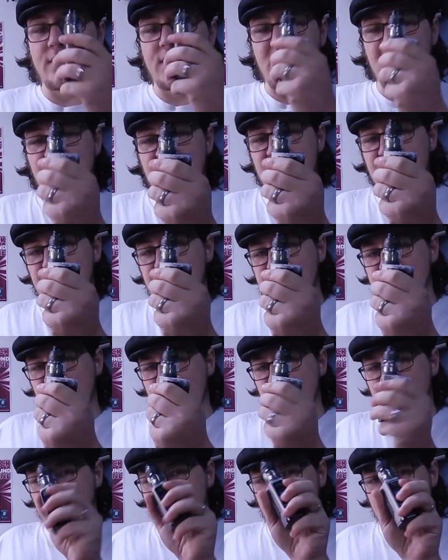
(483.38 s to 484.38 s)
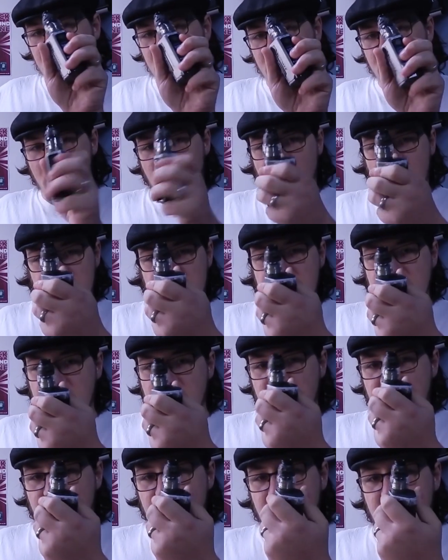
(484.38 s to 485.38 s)
The Intake
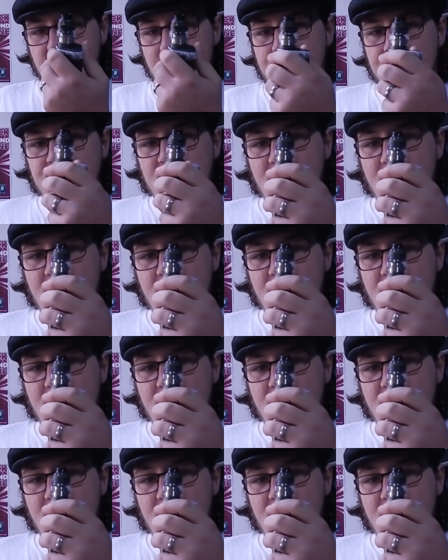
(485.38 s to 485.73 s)
RTA